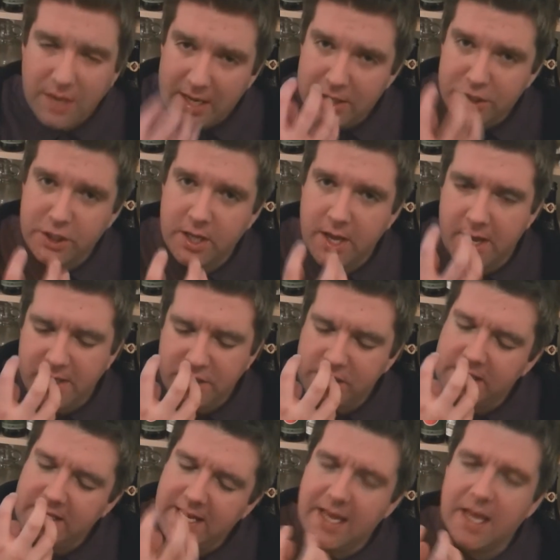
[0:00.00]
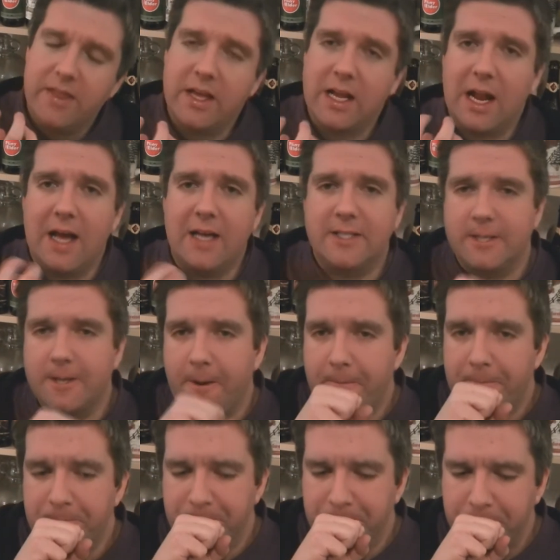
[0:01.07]
As you near the glass,
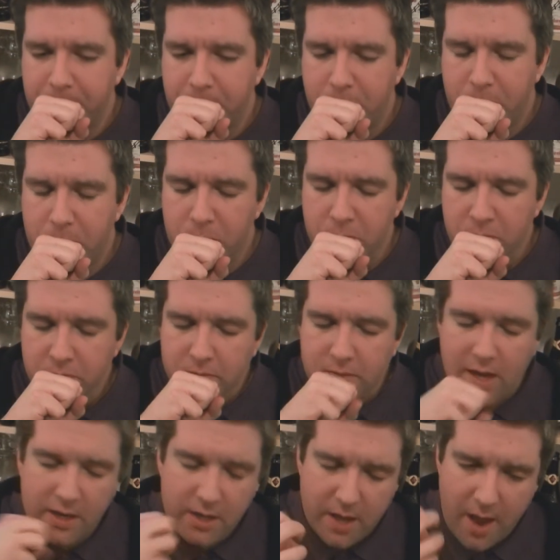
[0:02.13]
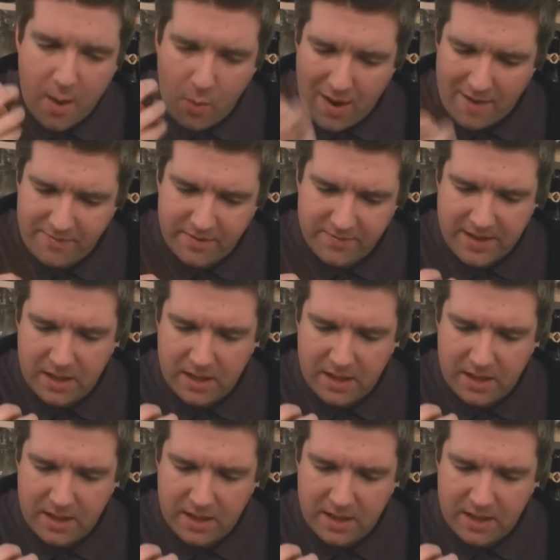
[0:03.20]
I don't get a waft of